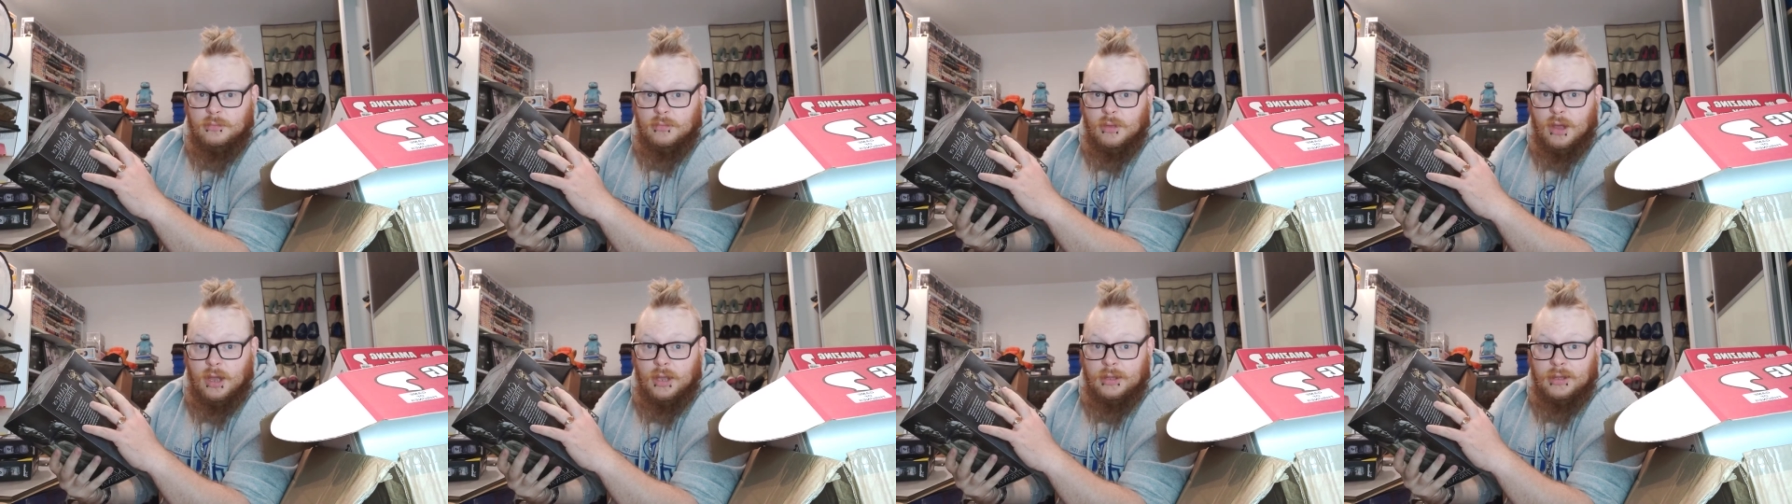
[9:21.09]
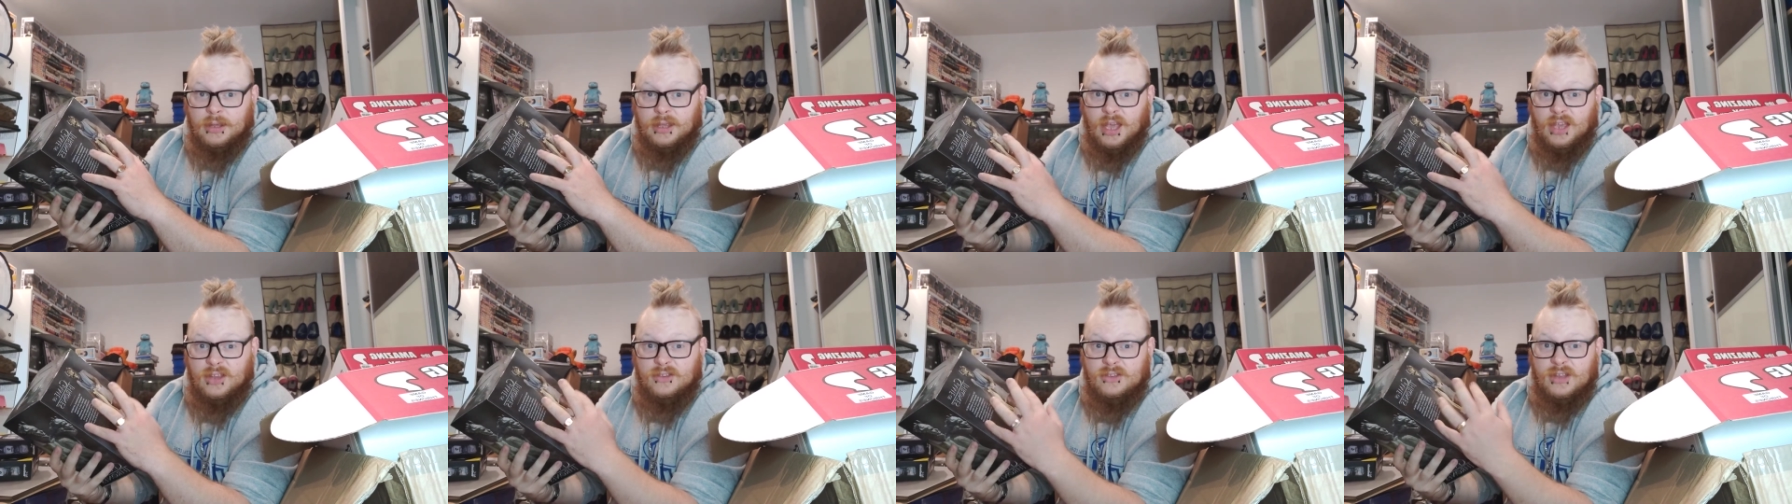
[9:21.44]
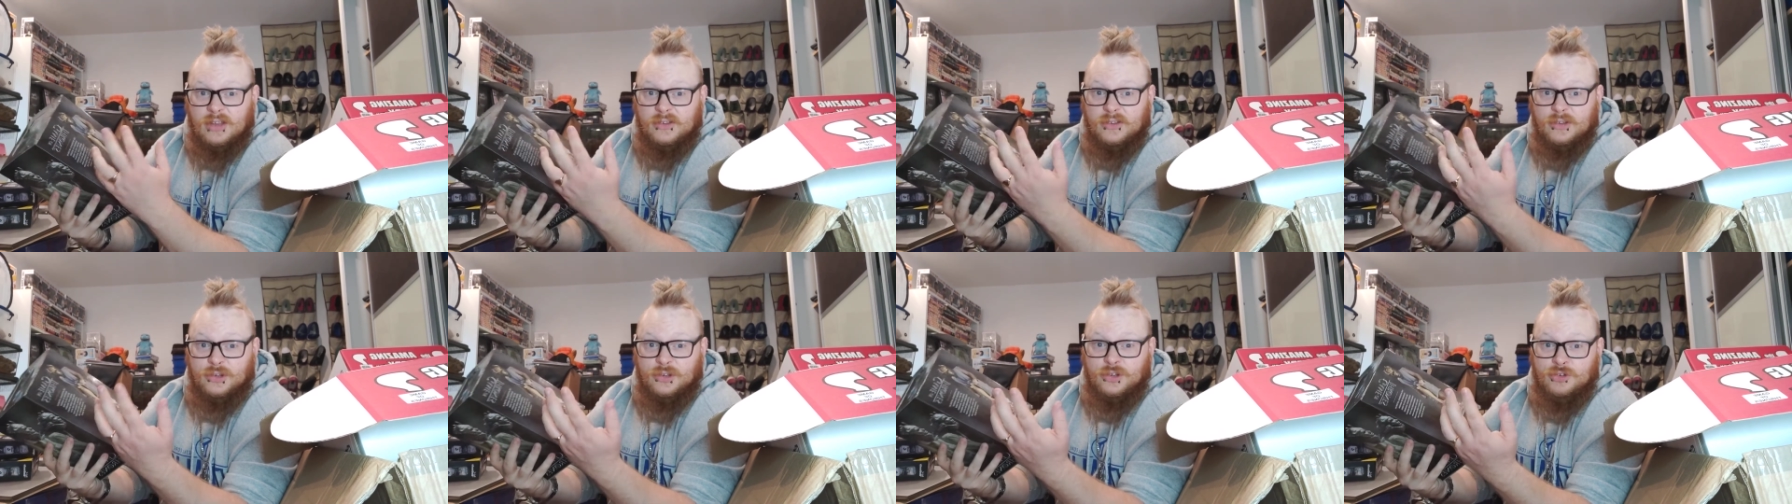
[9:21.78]
I guess
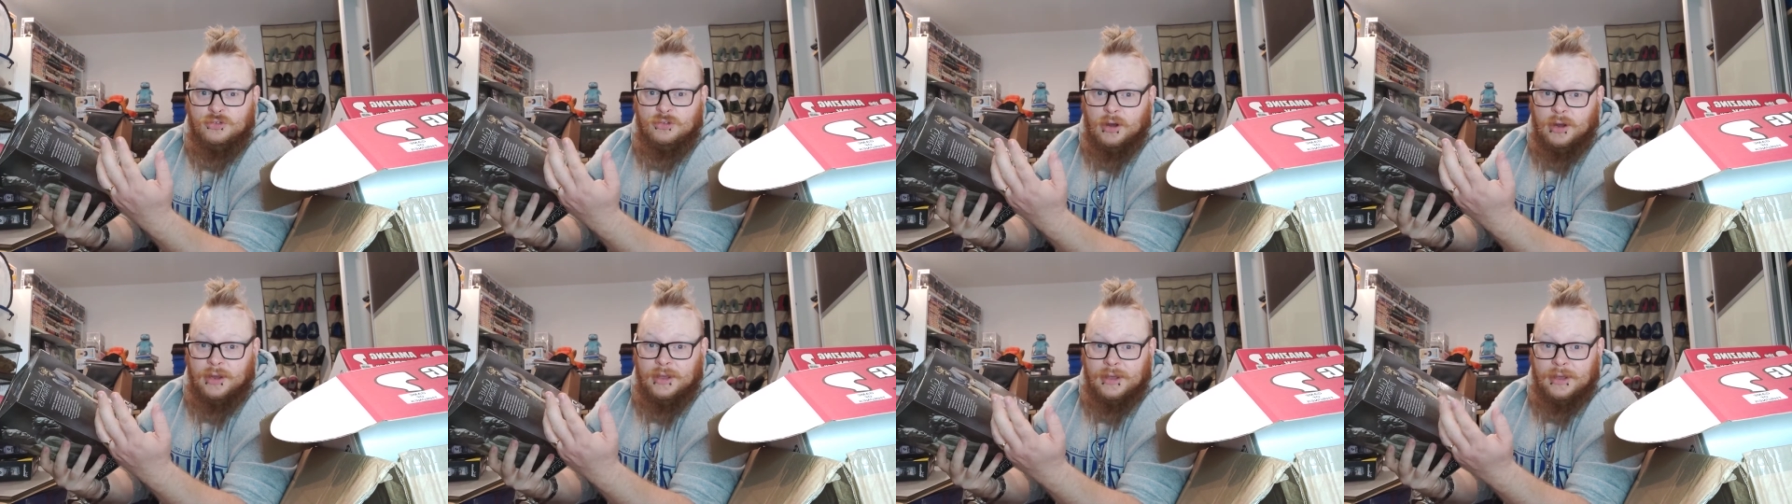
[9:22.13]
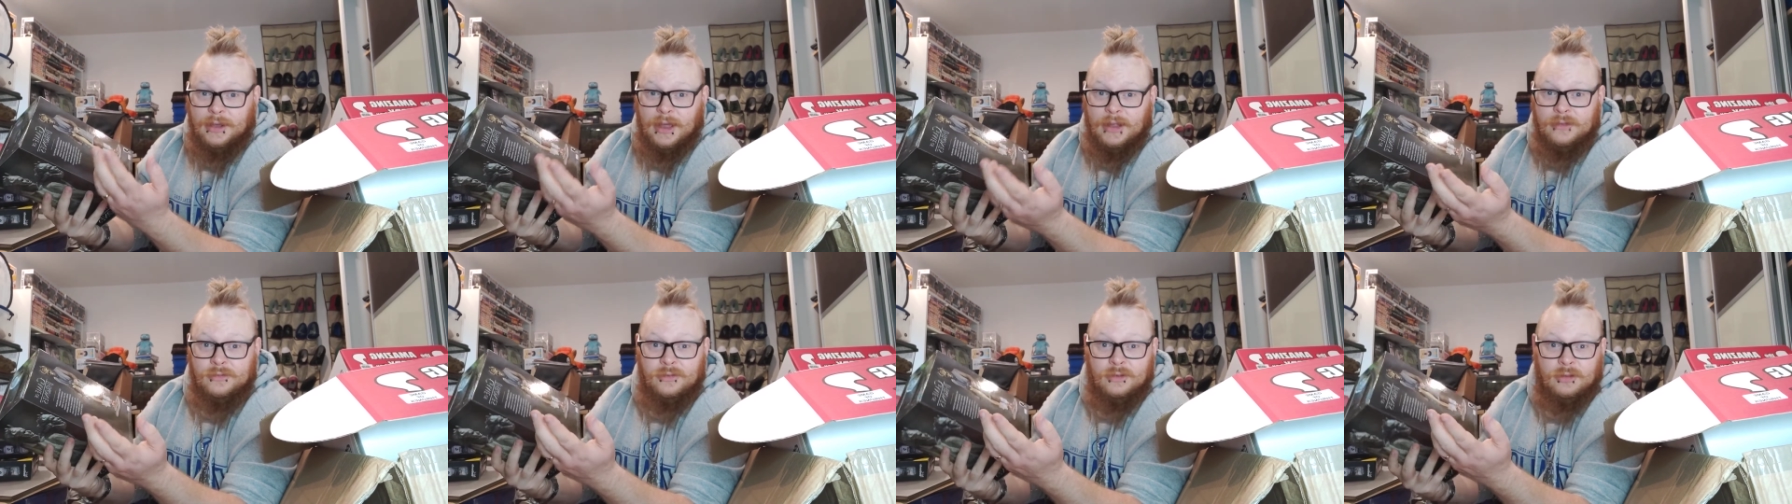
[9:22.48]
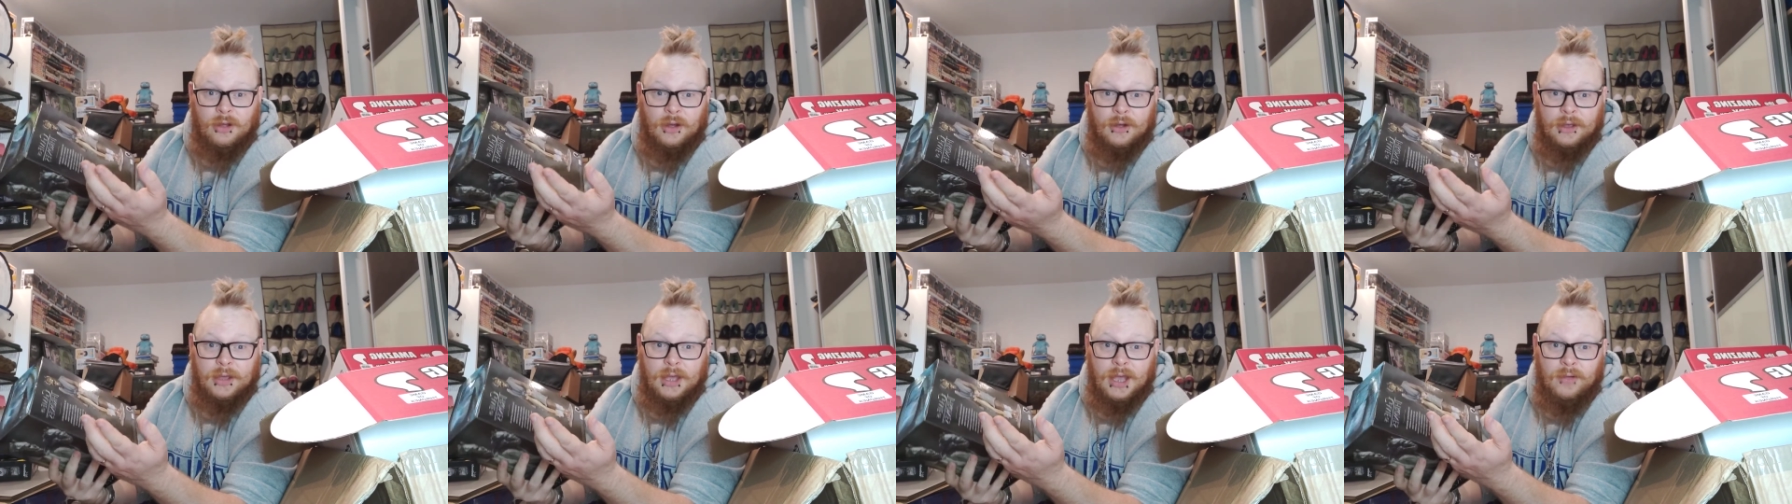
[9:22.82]
that's a strike against the
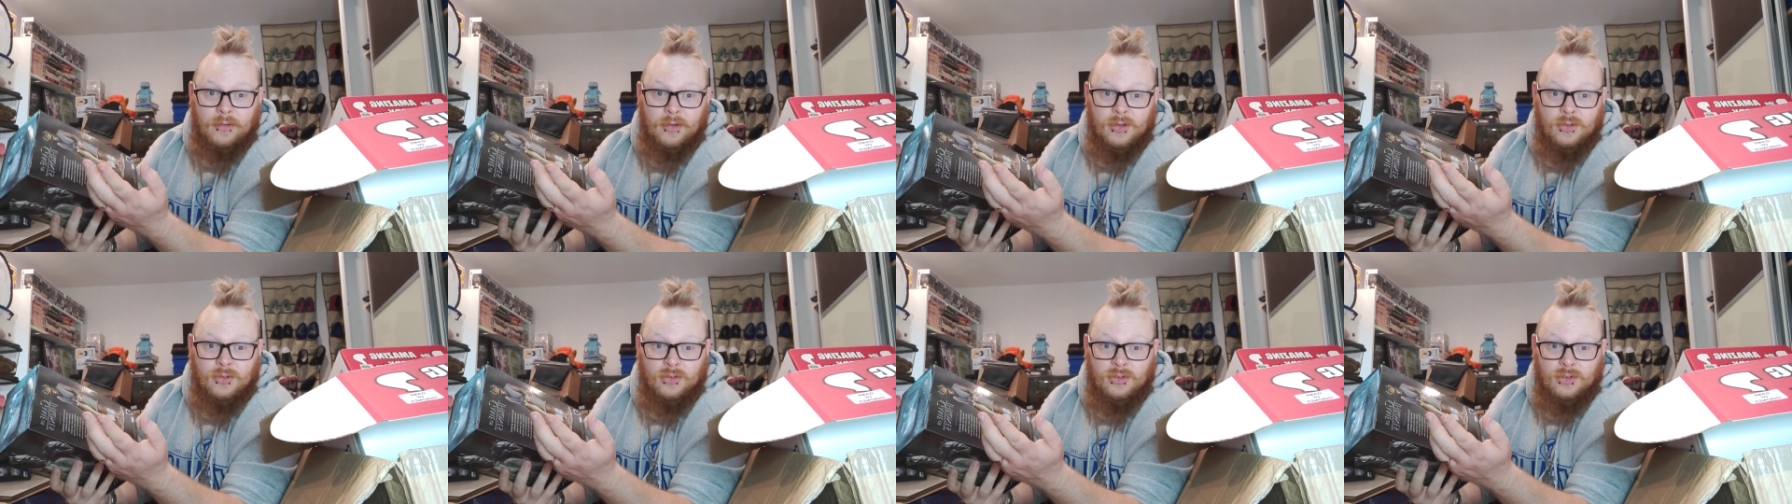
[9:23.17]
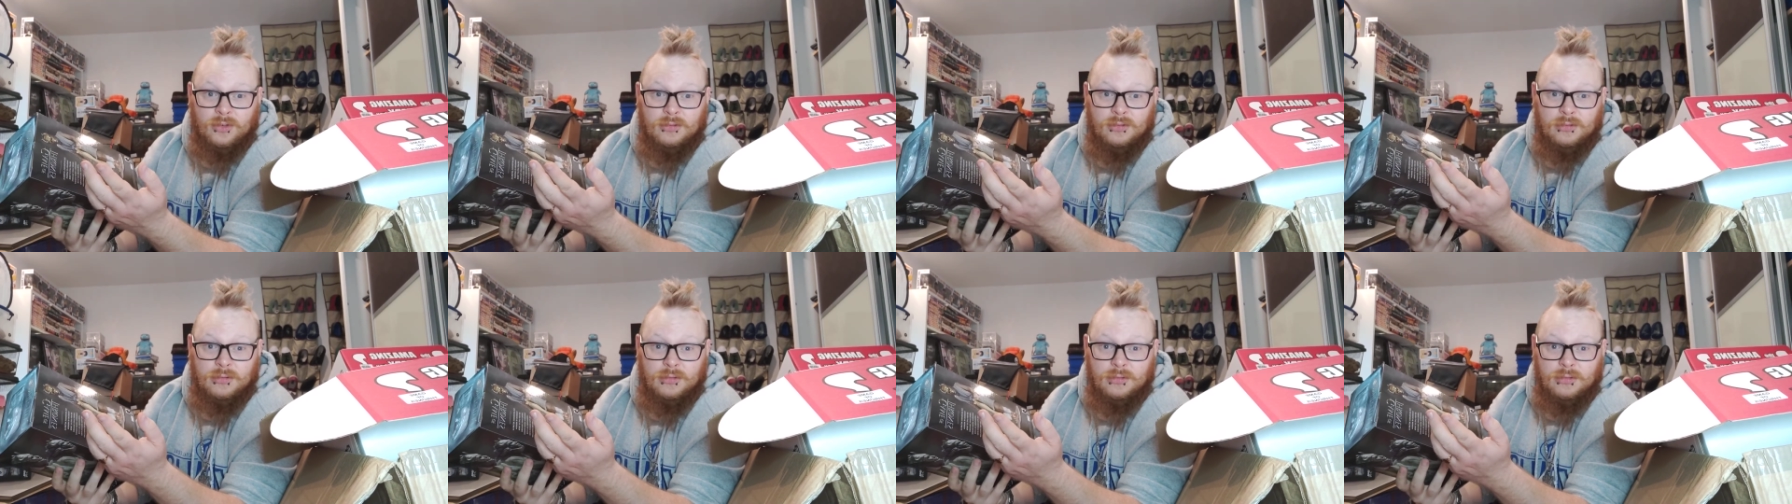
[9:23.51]
Targaryens.